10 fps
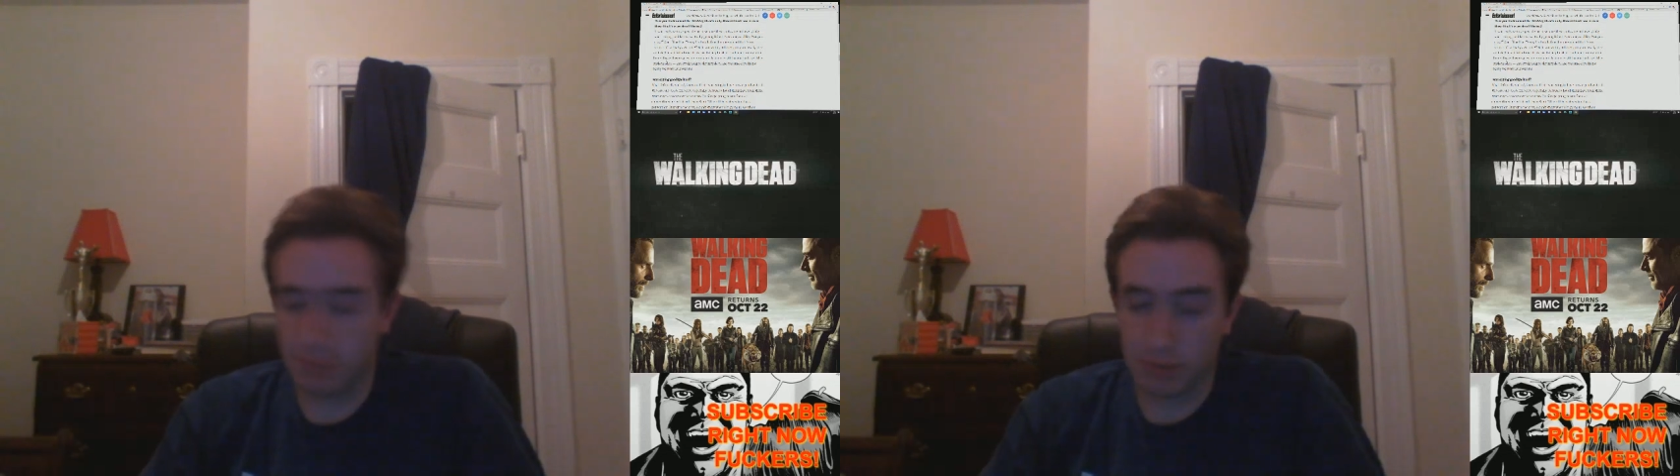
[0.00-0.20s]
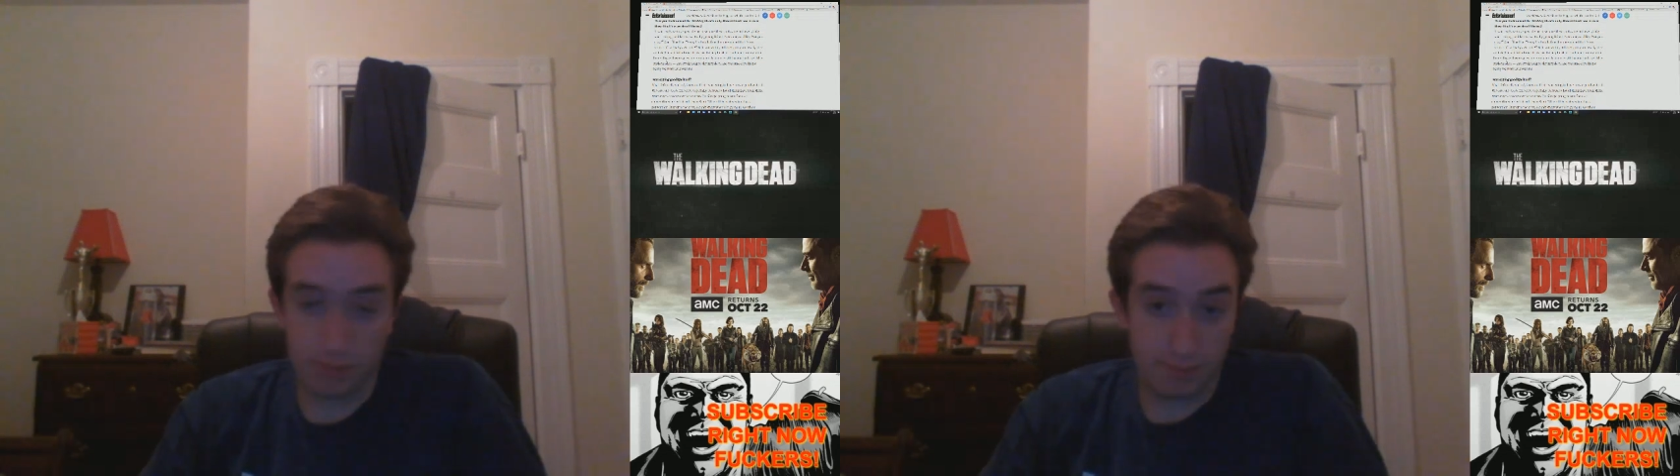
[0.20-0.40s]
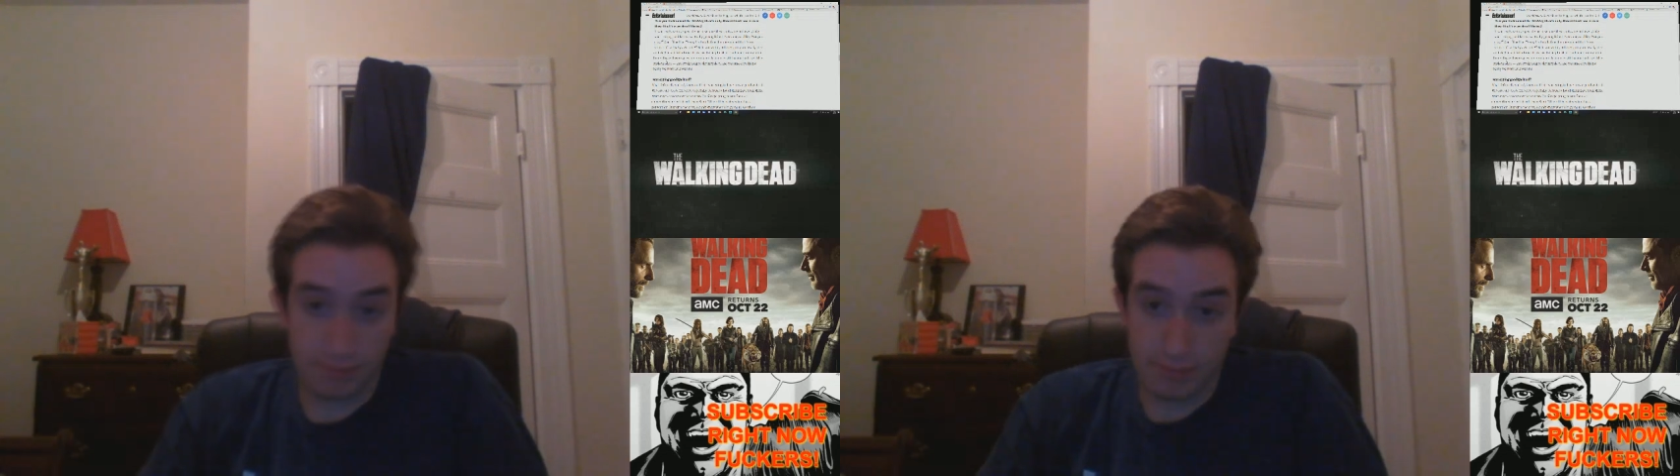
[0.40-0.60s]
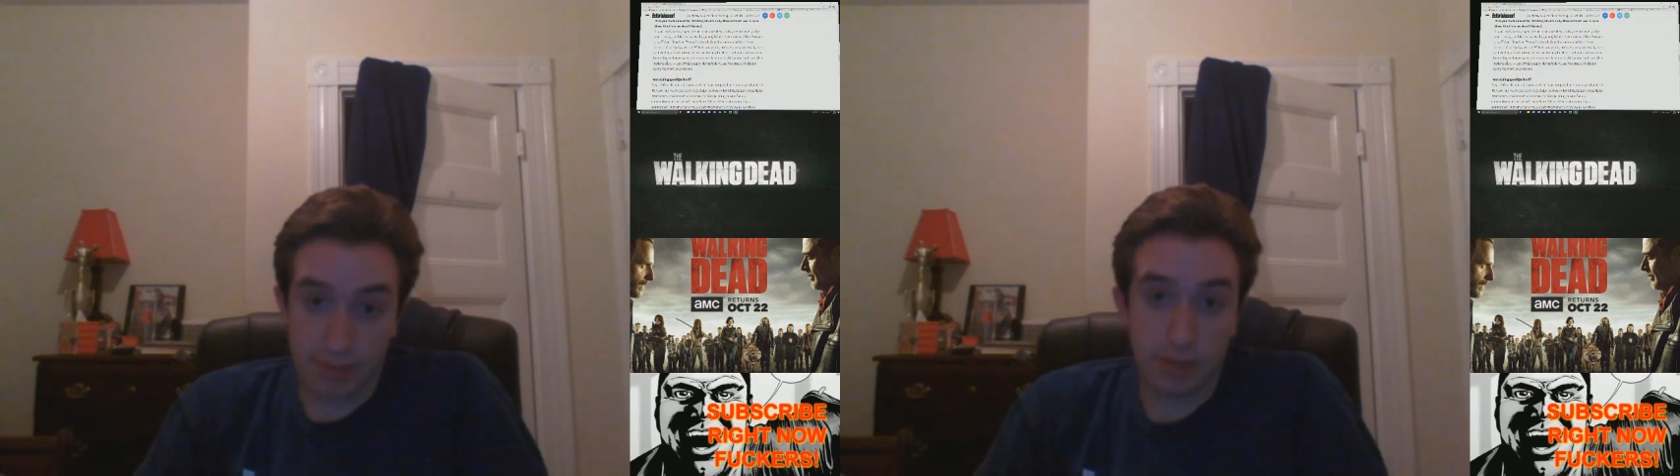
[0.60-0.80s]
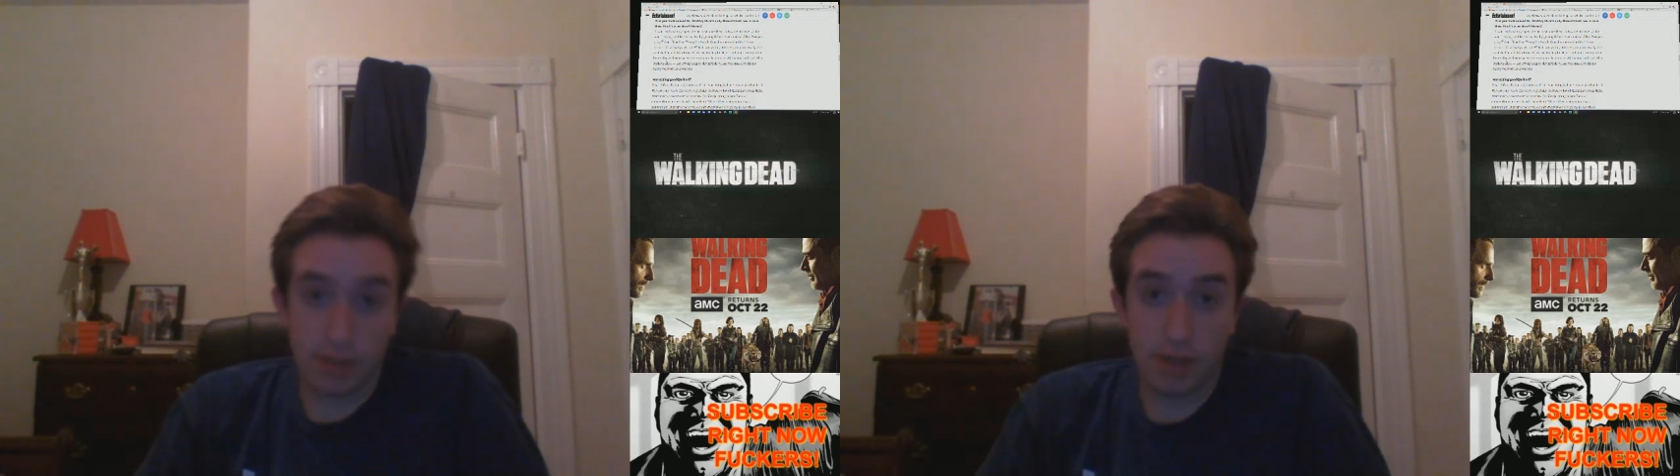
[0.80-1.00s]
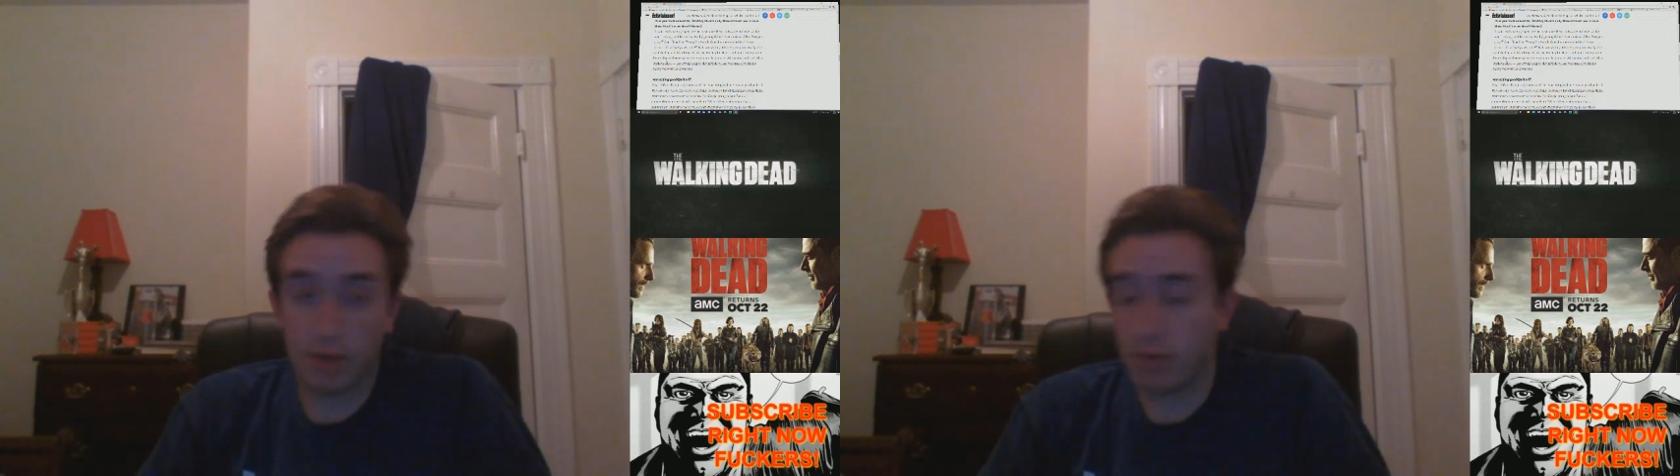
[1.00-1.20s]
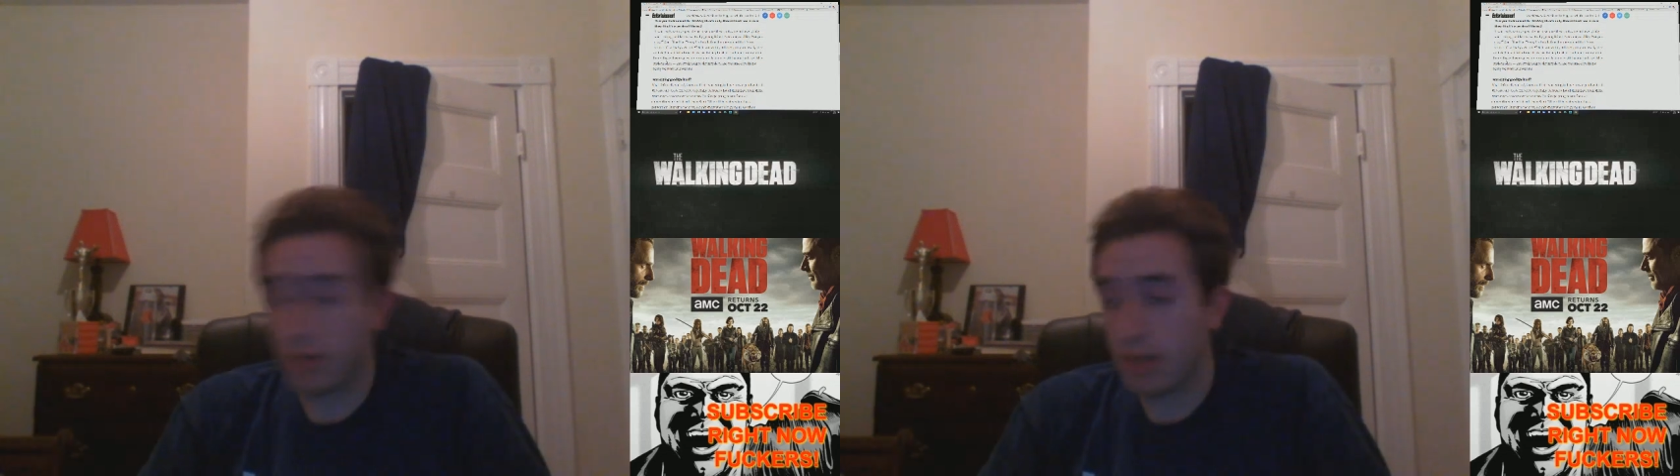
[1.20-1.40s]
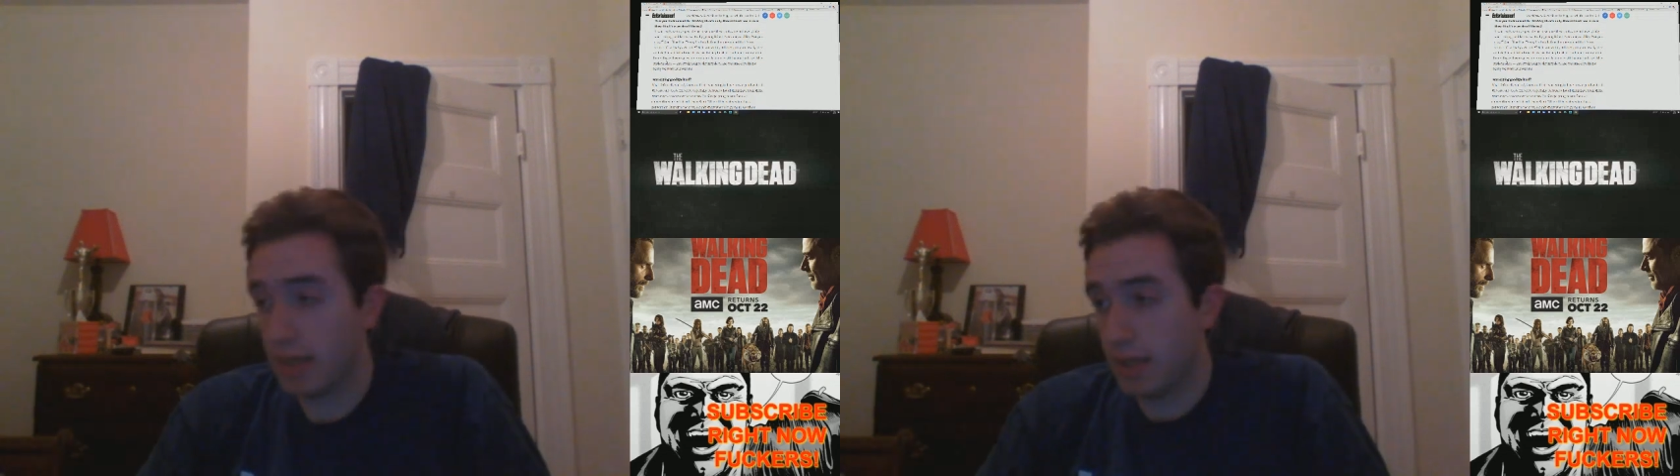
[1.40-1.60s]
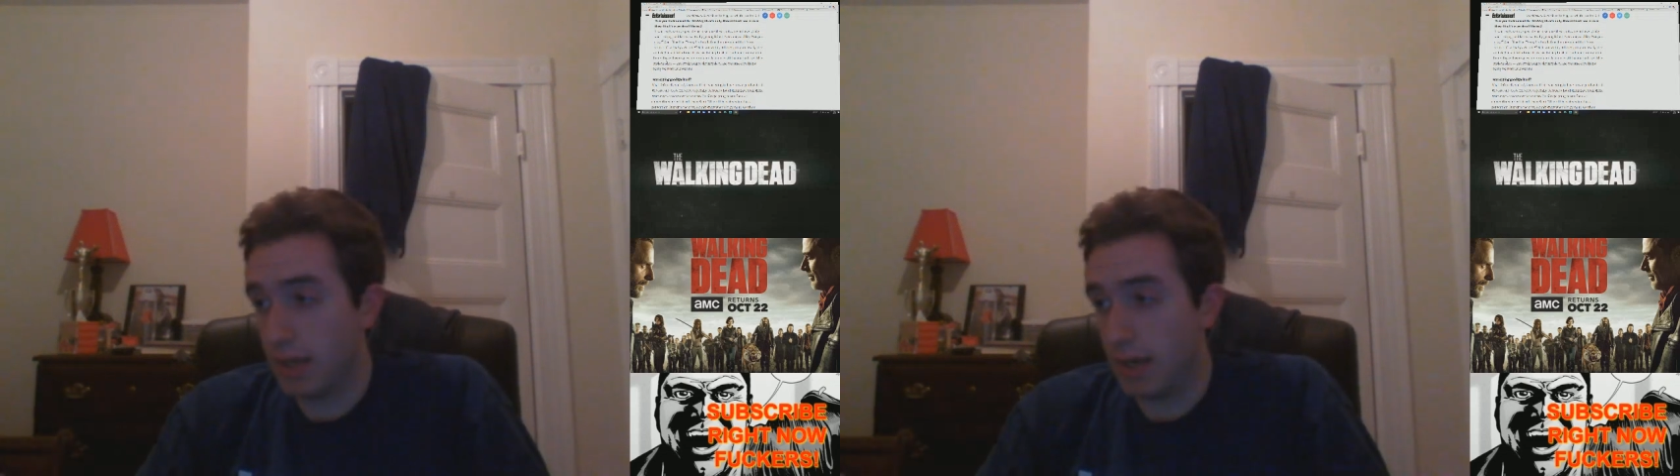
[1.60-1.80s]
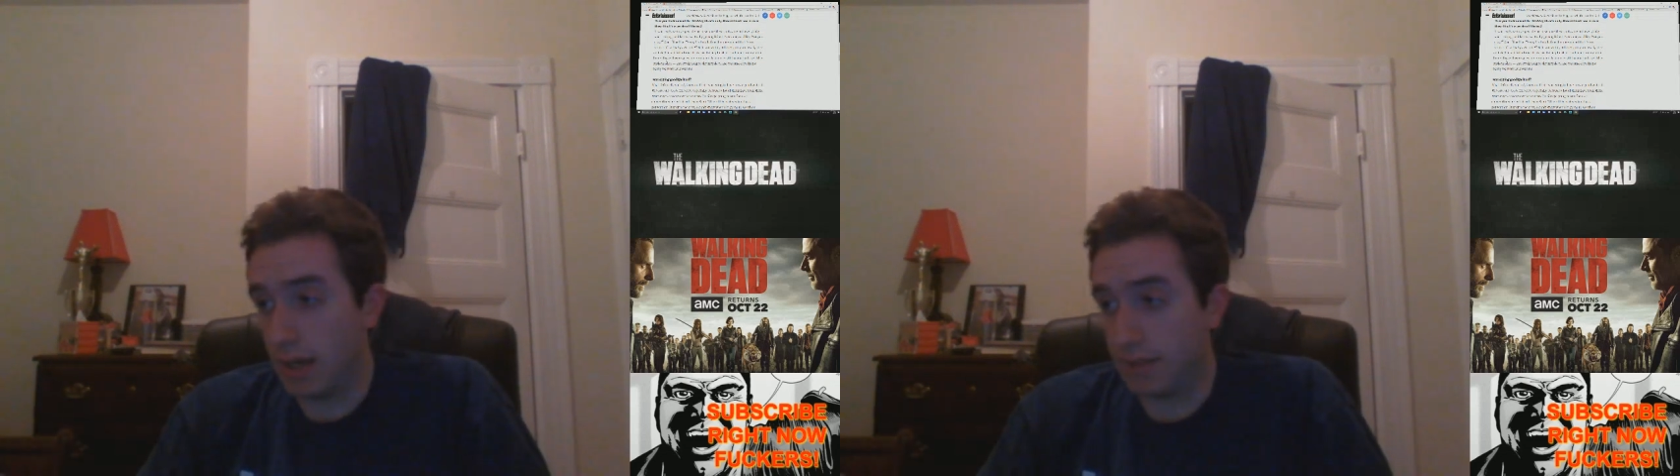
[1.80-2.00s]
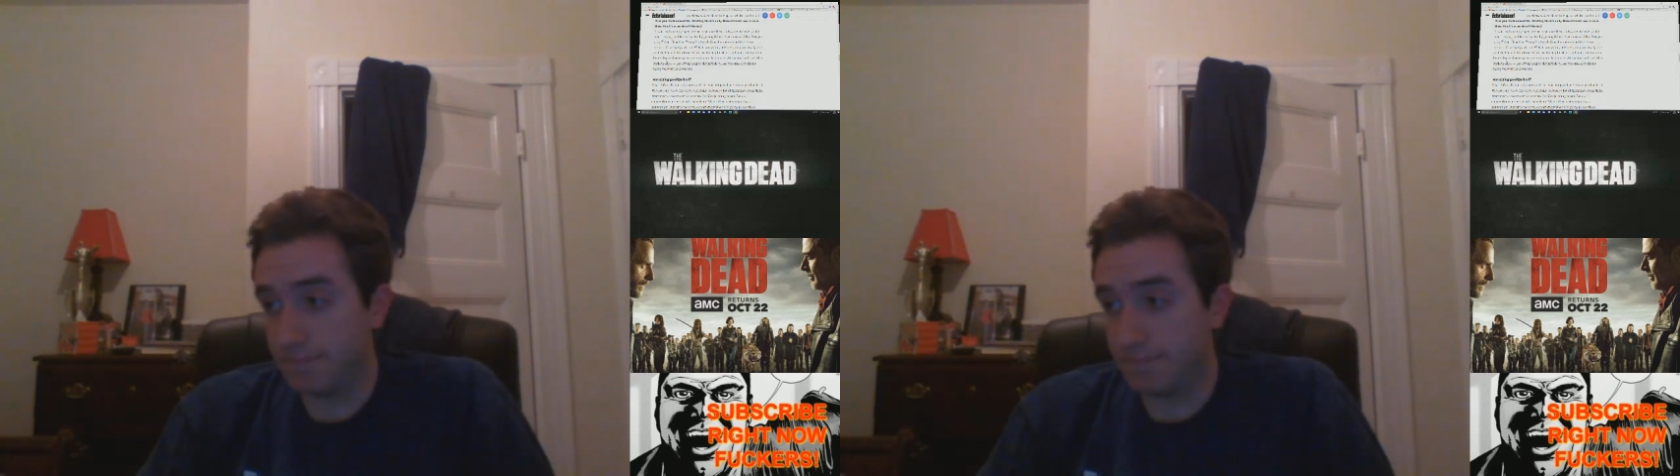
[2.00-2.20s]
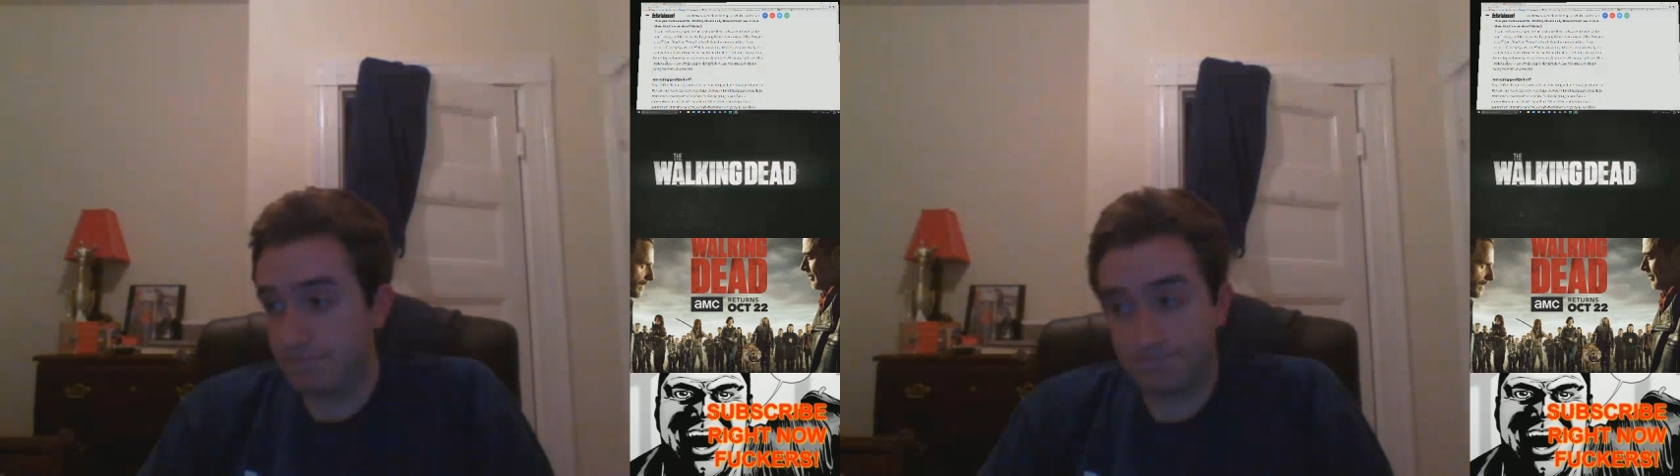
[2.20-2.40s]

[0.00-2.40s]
So there you go. I